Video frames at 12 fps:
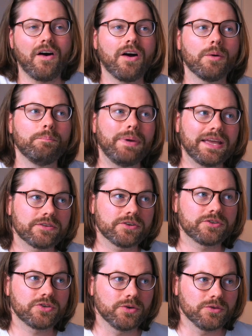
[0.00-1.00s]
are
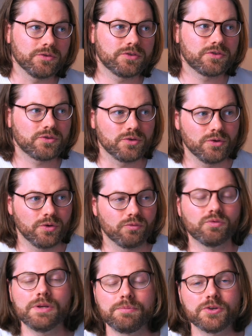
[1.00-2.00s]
better tuned to
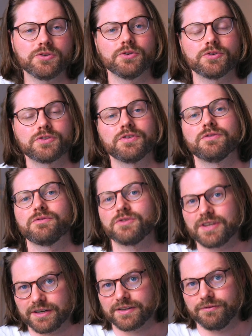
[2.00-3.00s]
reproduce
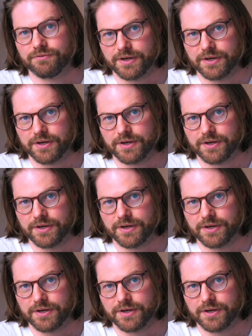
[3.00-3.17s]
certain